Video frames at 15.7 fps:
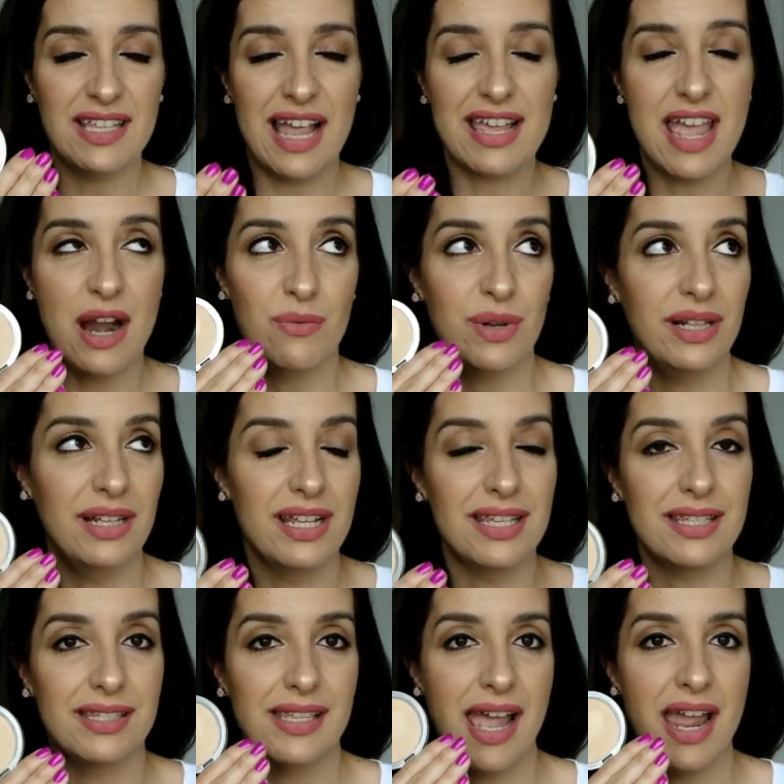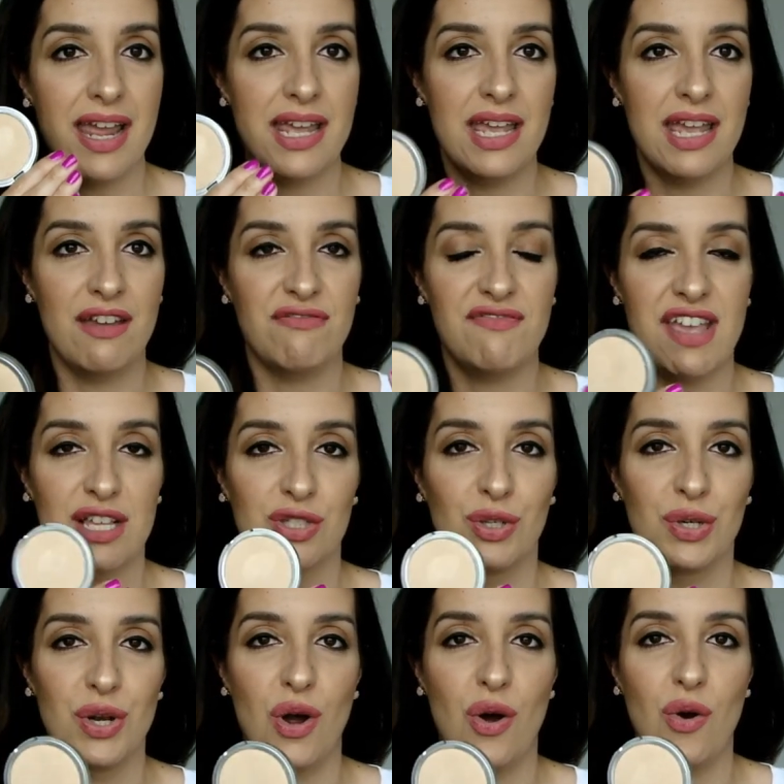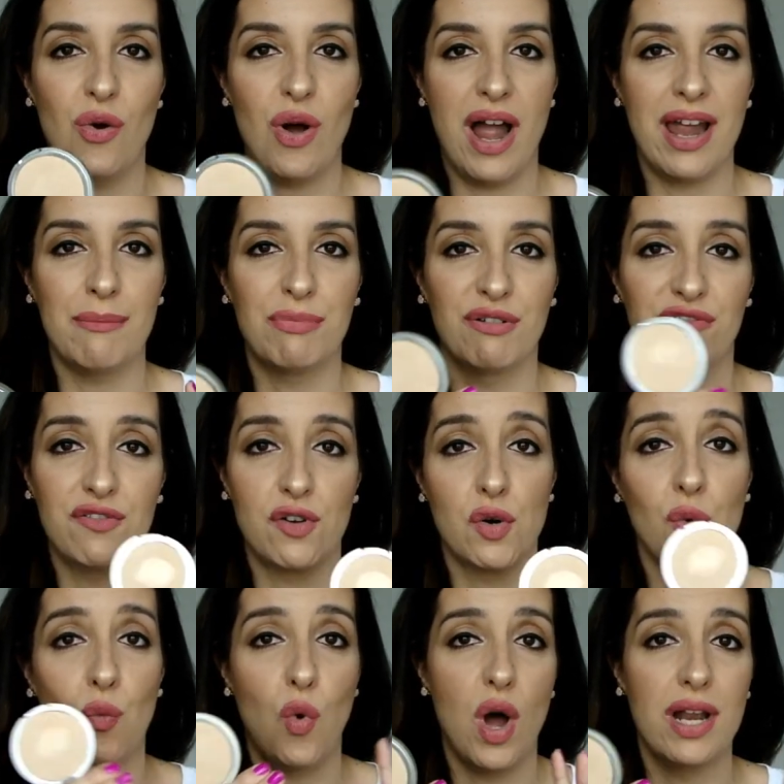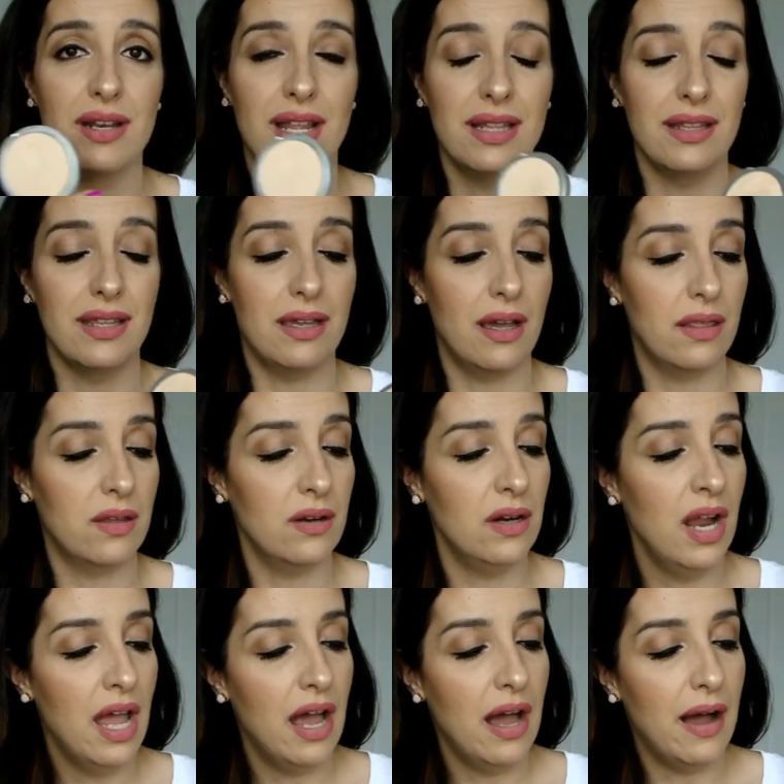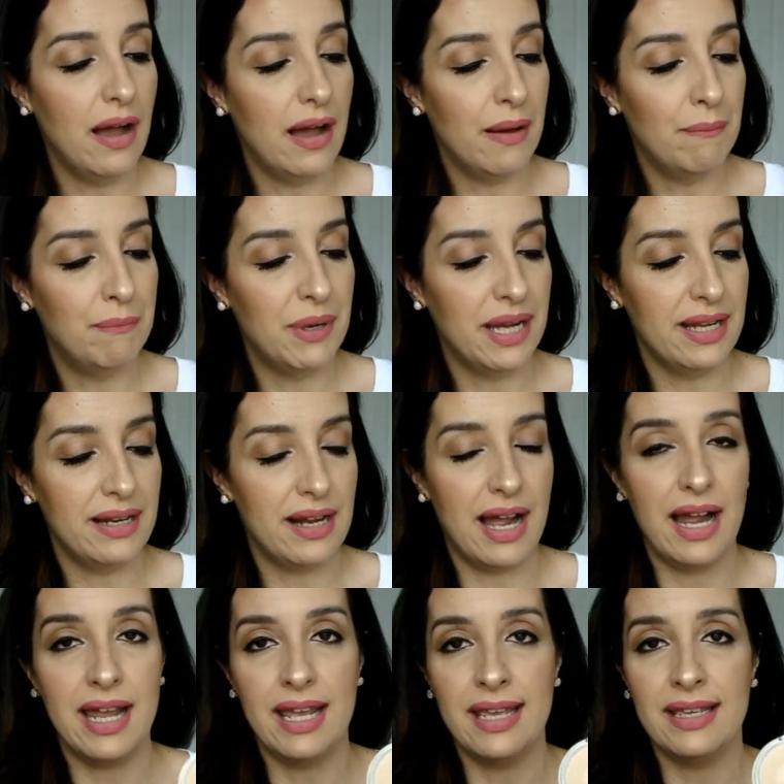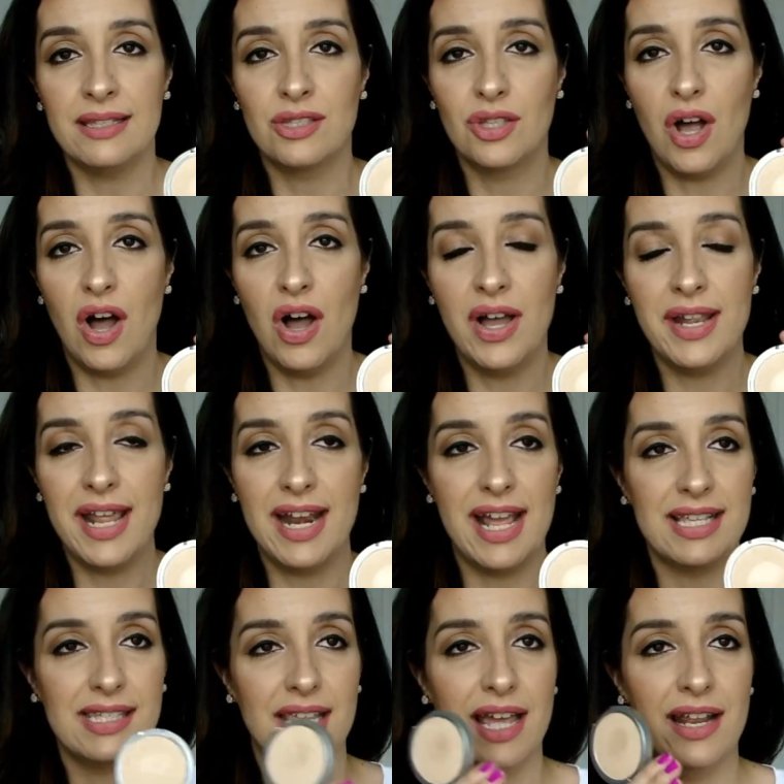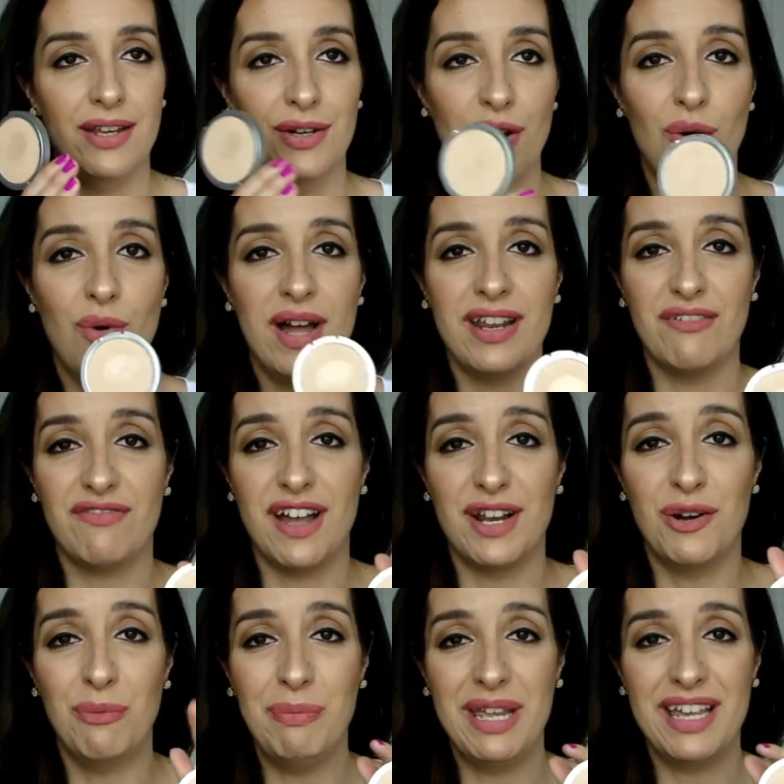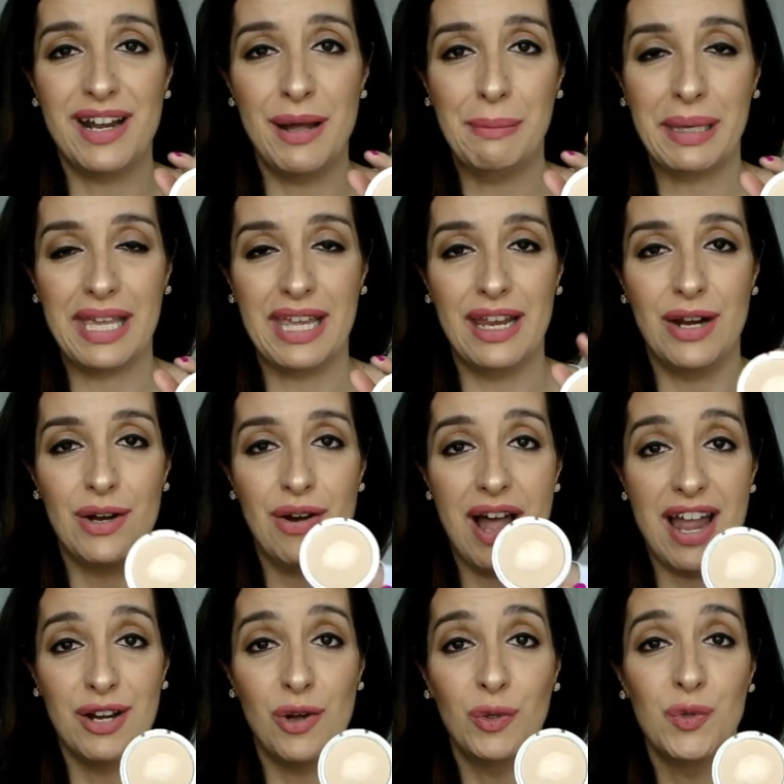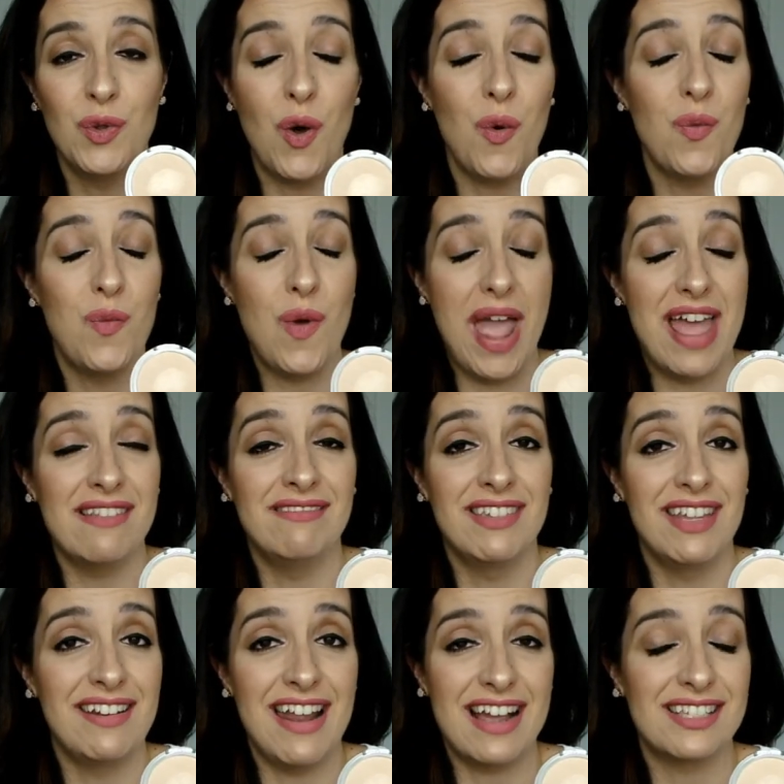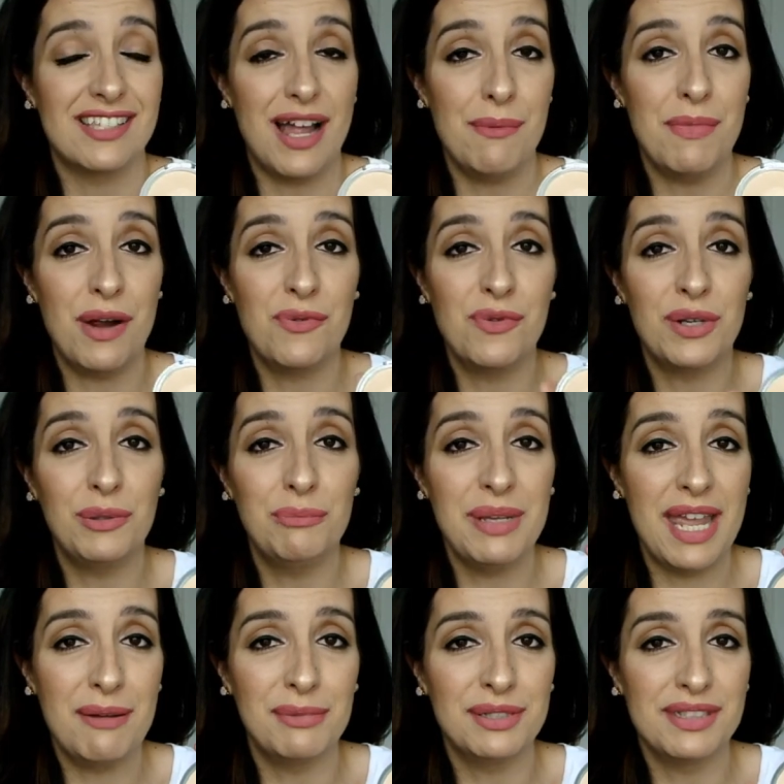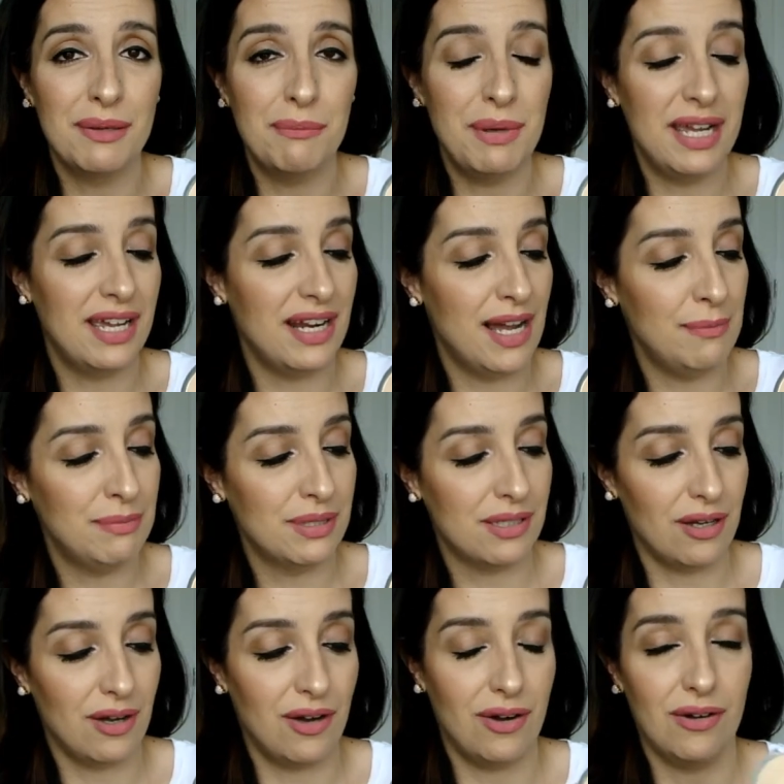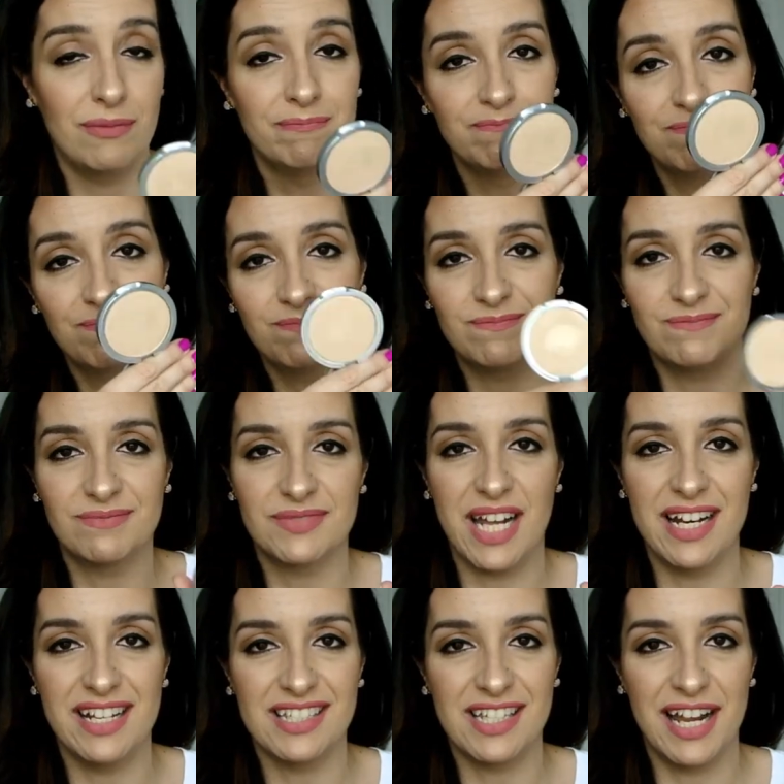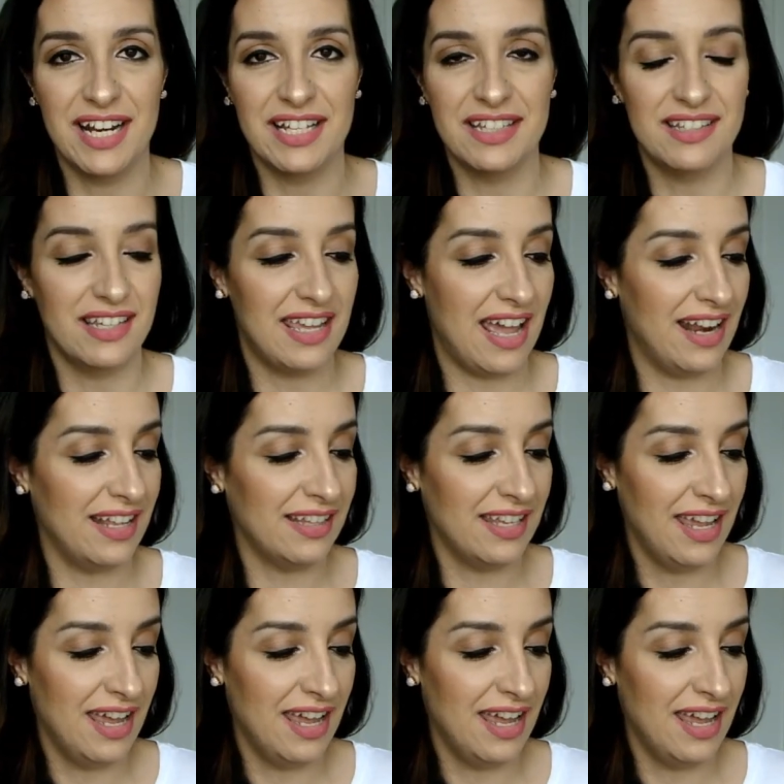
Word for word: I can't really say if yes or no I prefer one than the other, but I saw it and I said, you know what, if I don't pick it up here, I don't know when the next time I will be able to pick it up, so I decided to get it.